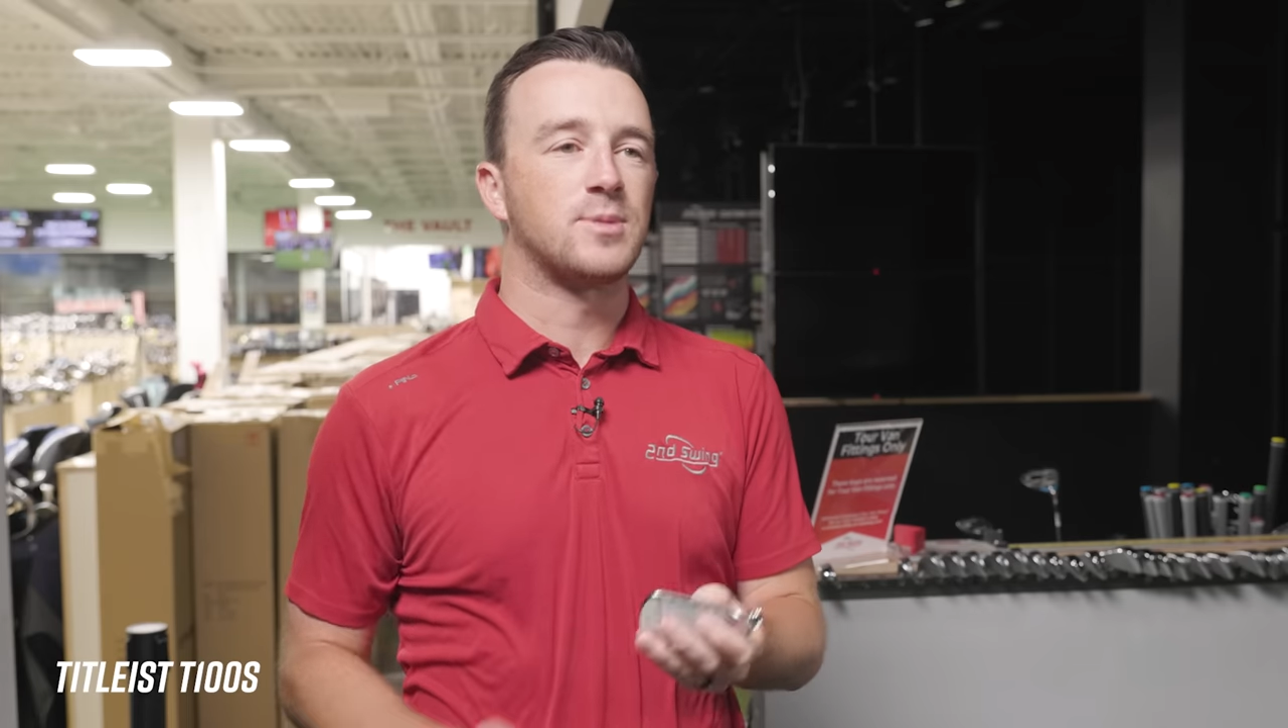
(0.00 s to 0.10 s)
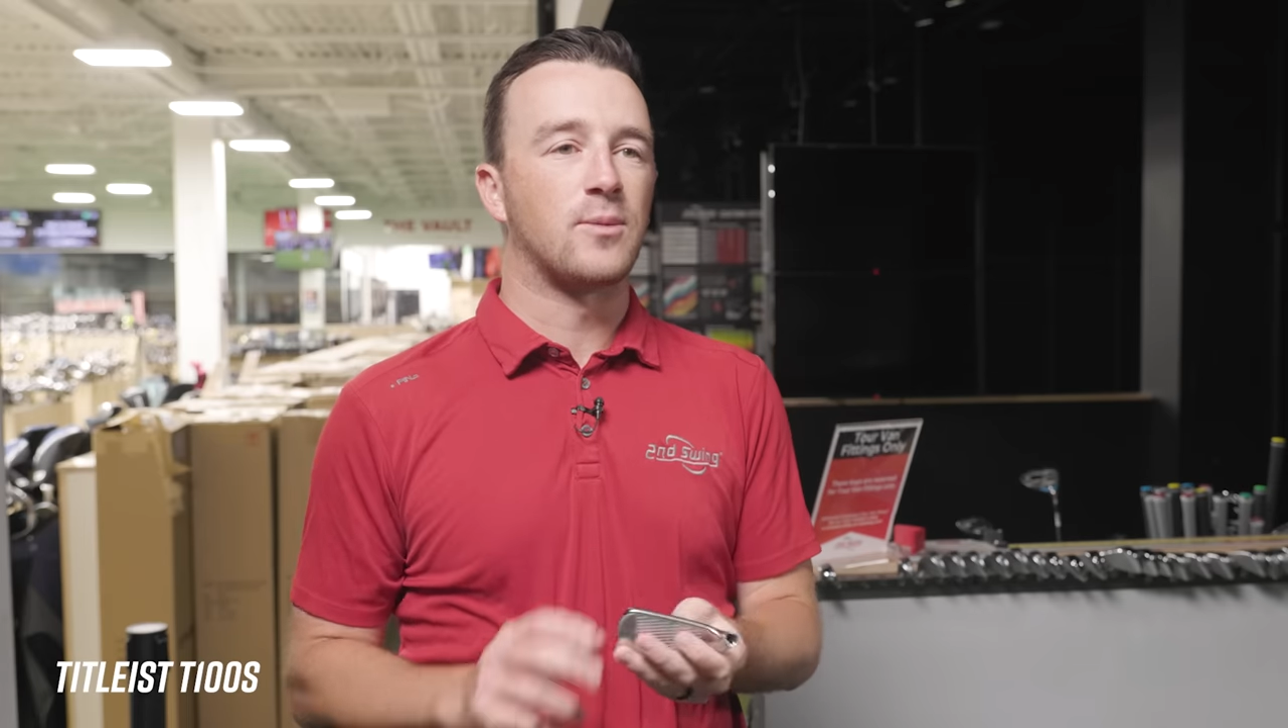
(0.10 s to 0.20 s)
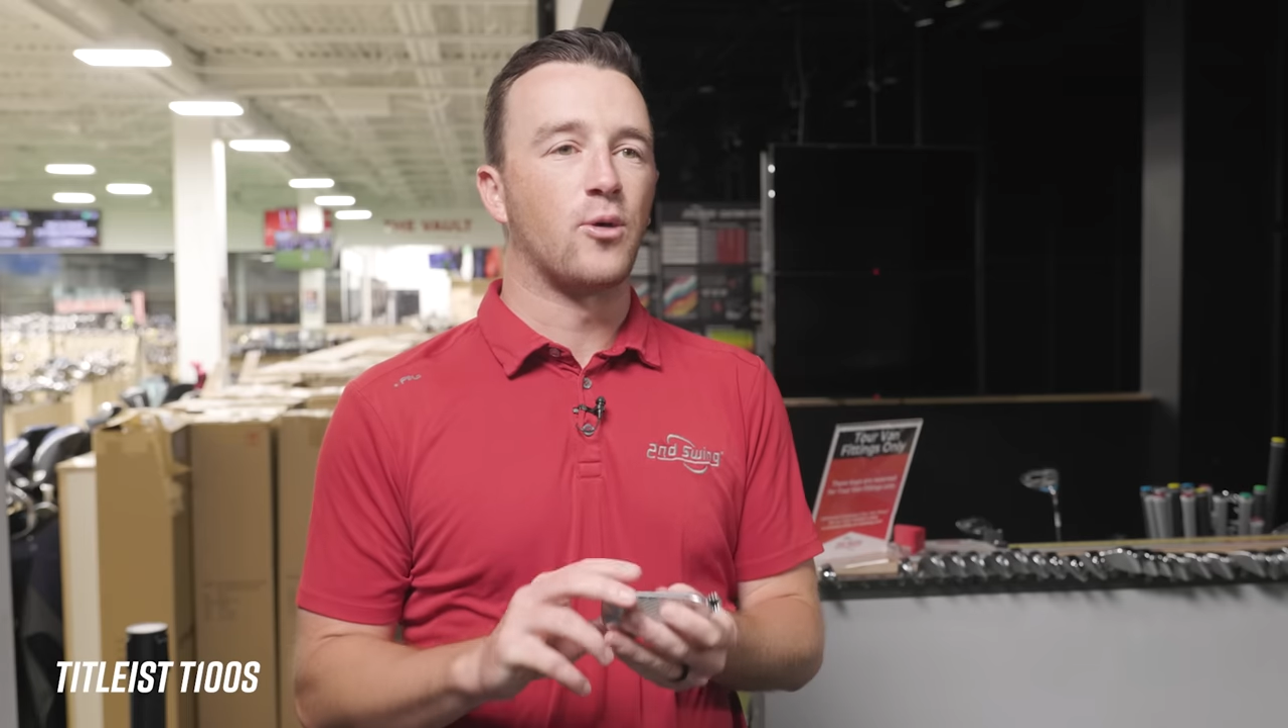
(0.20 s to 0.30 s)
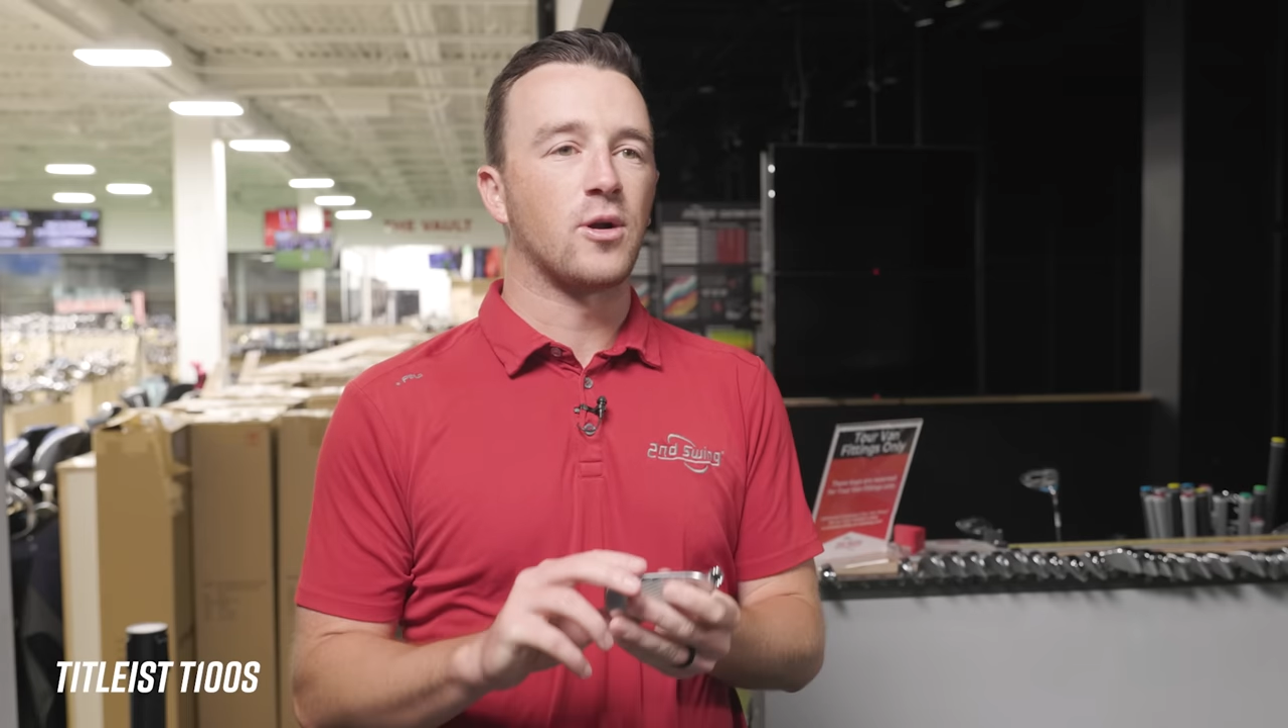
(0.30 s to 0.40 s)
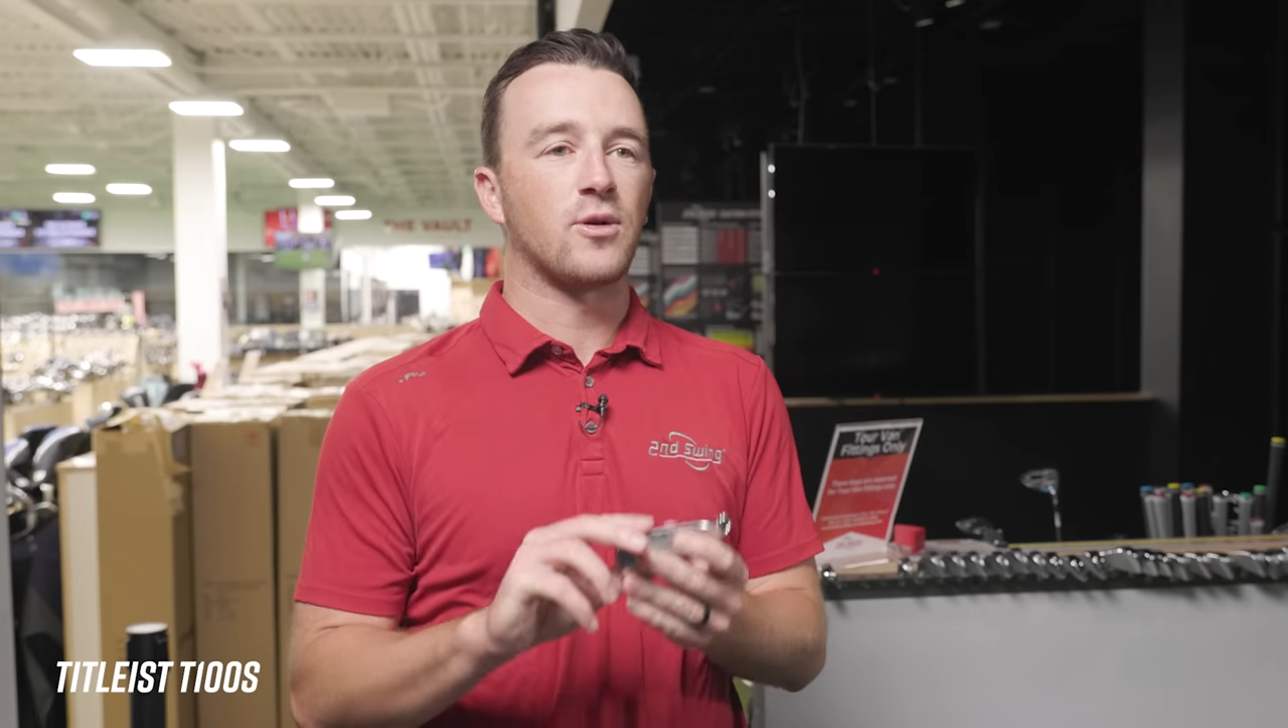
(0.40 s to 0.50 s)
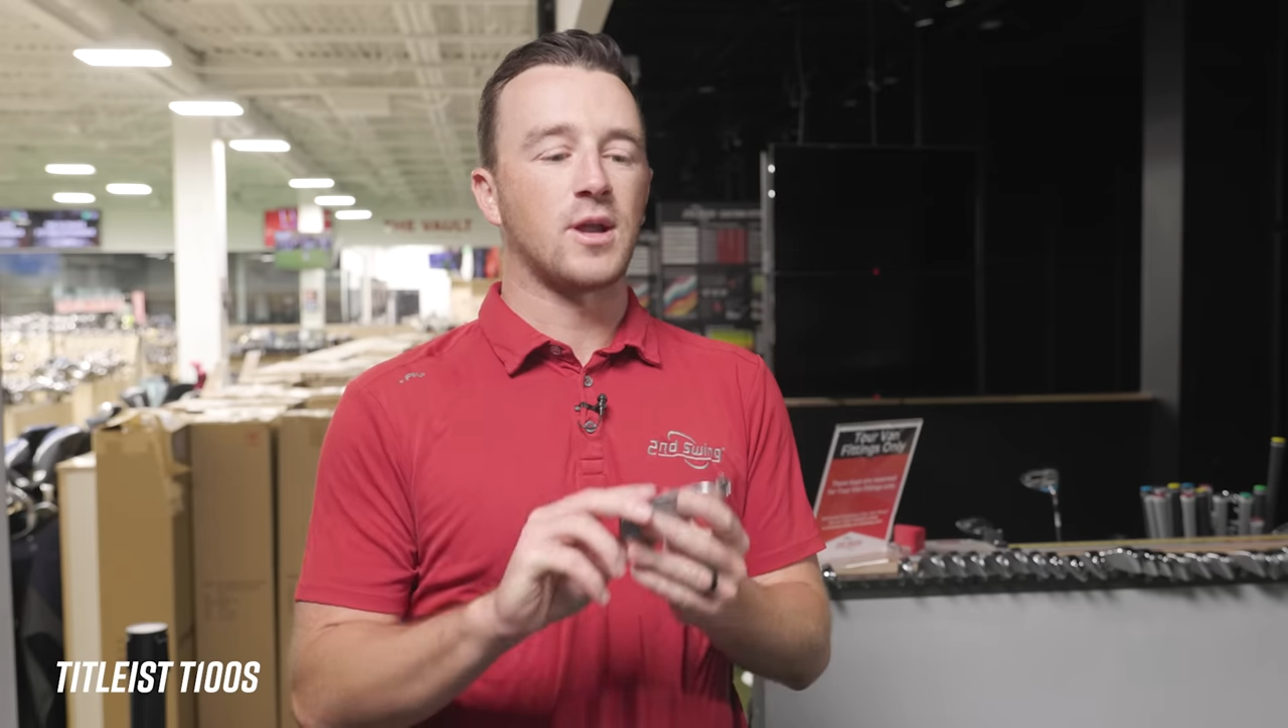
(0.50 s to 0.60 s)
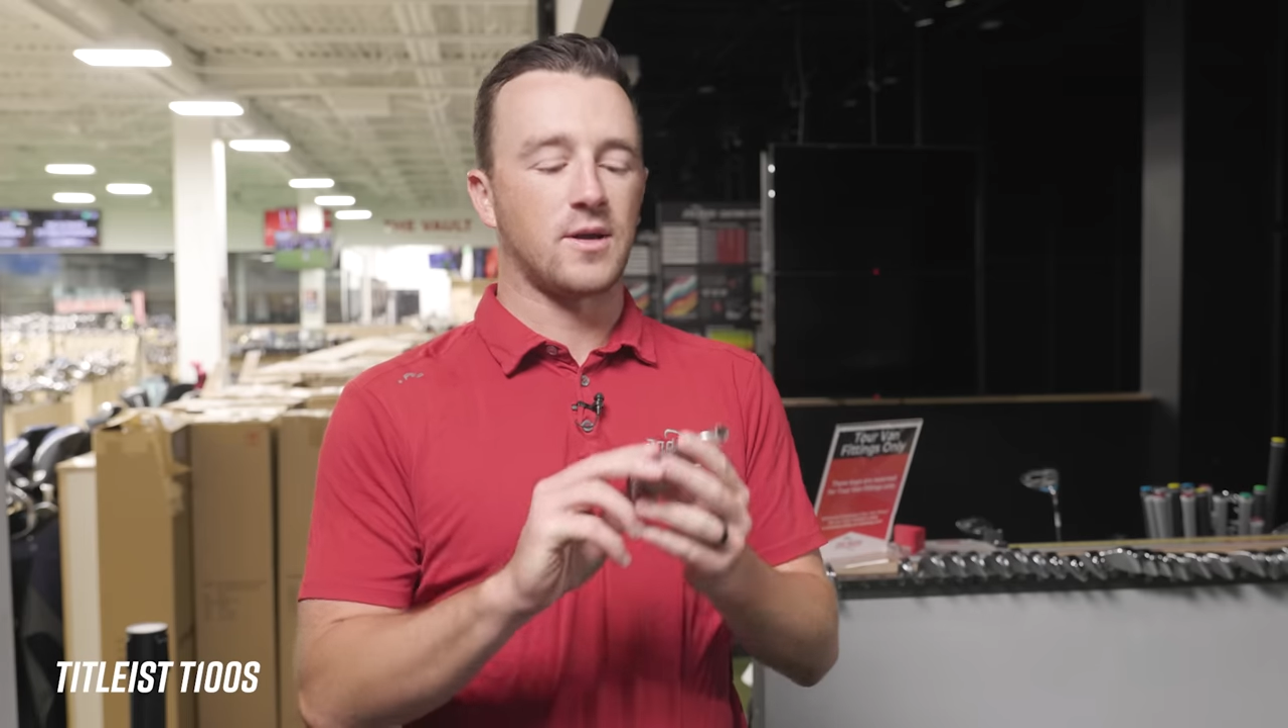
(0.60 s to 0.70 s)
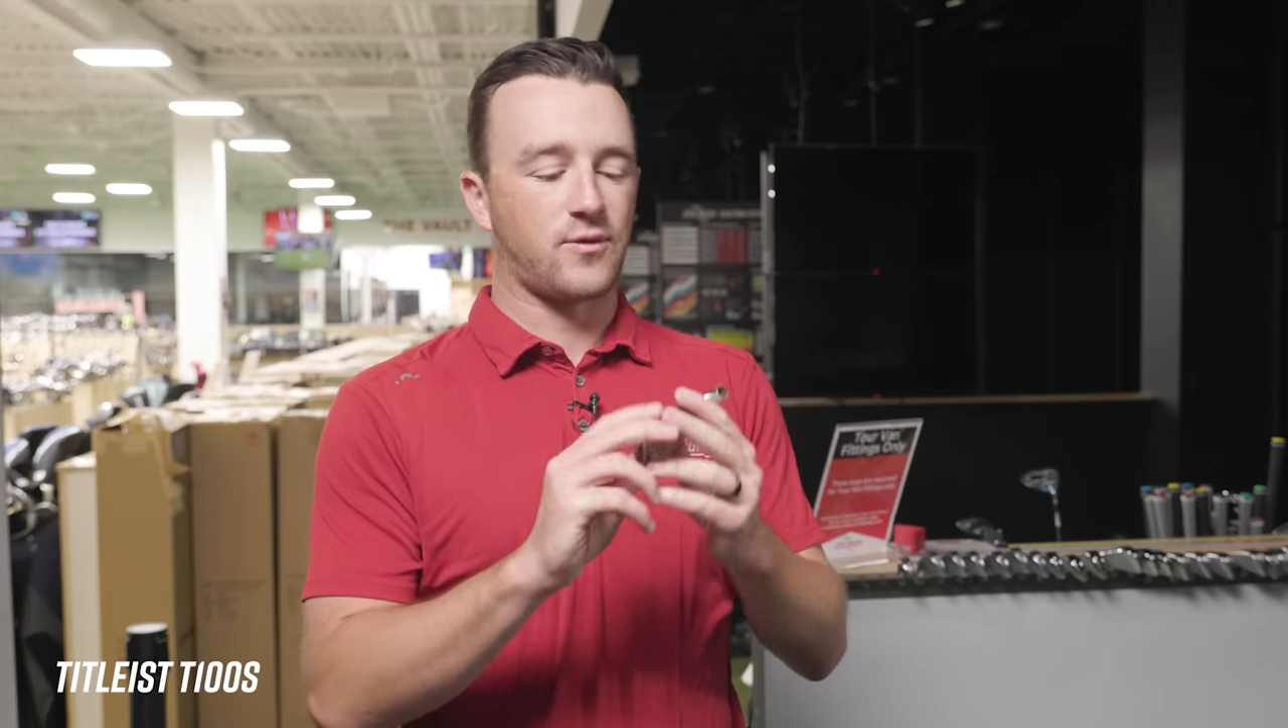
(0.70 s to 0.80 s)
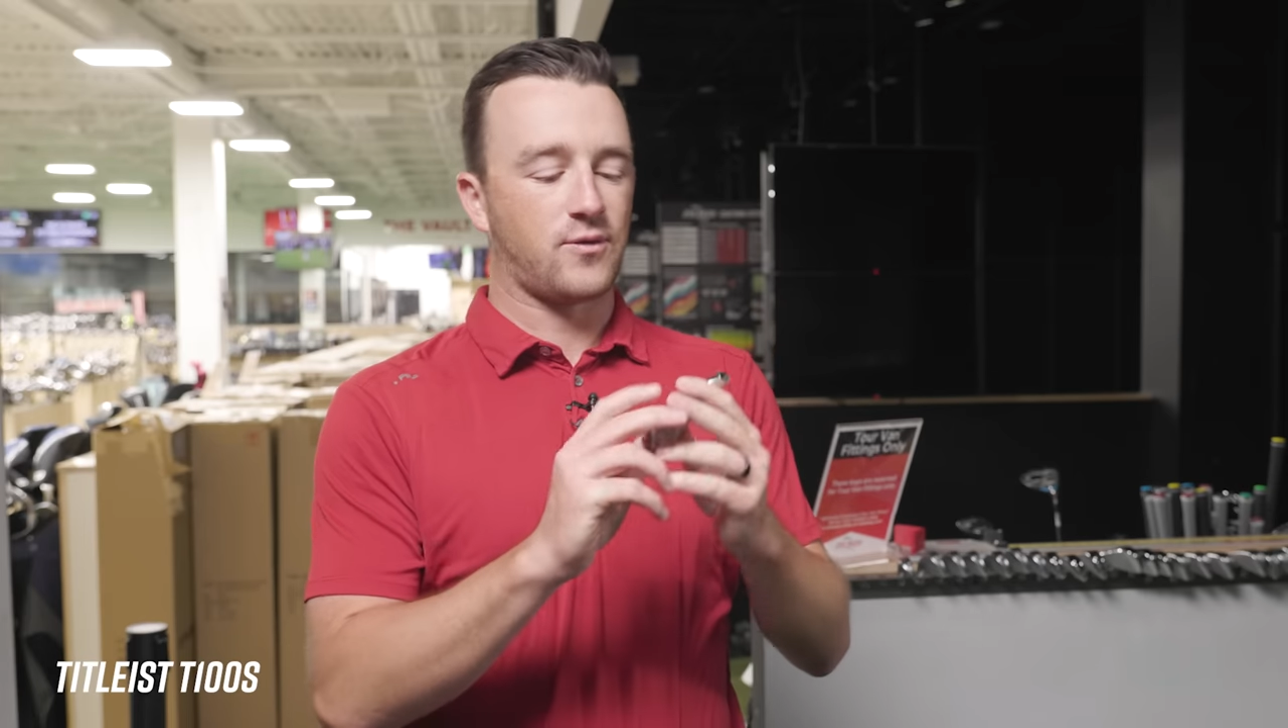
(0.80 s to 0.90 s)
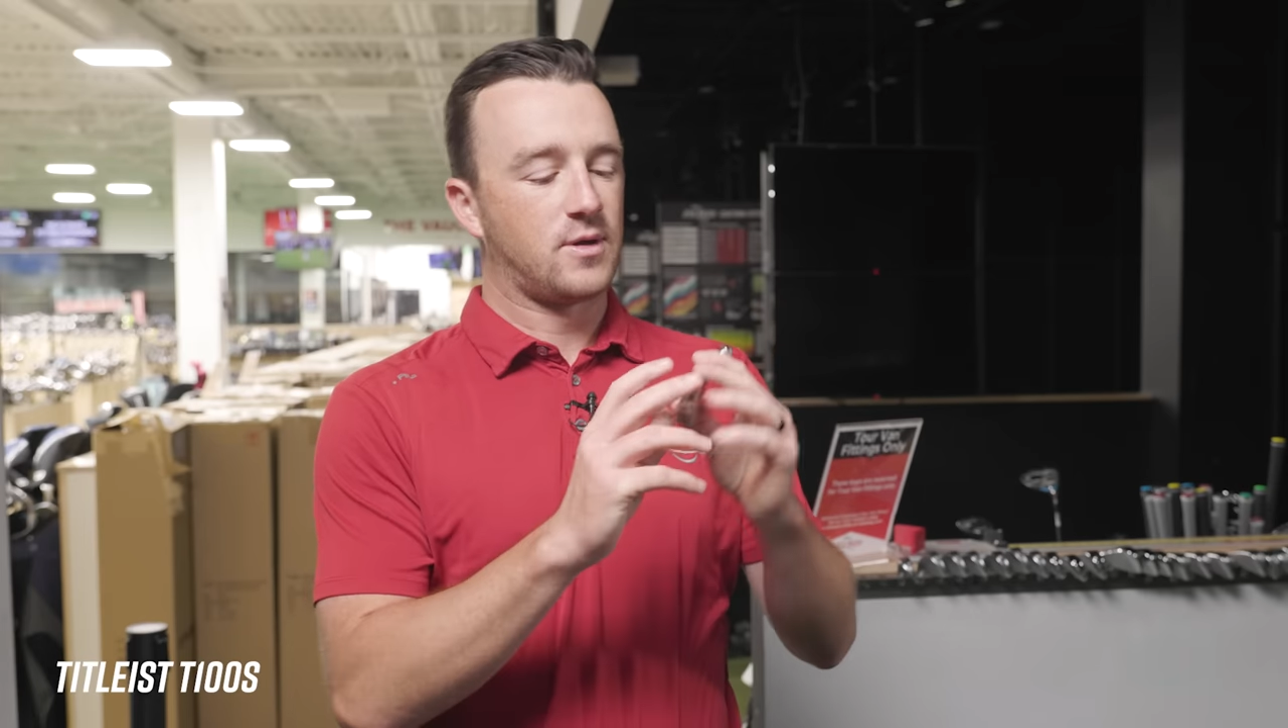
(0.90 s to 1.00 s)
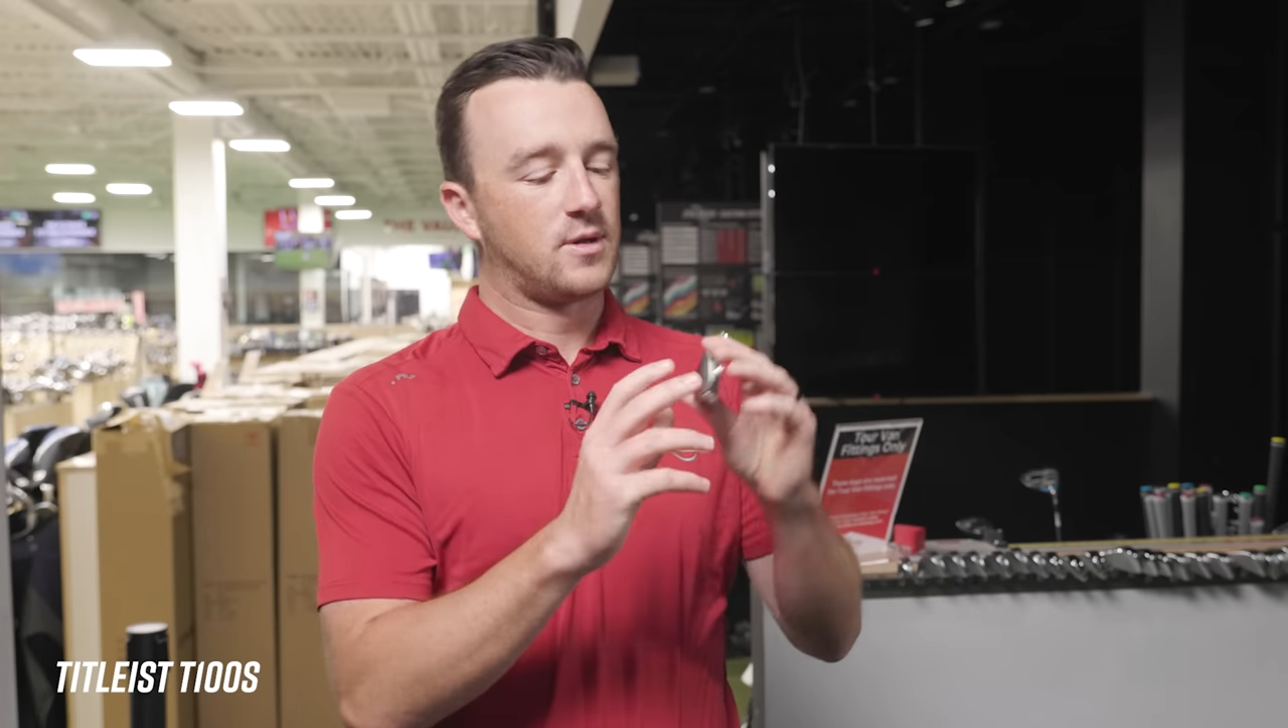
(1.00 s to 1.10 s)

but I'm wondering if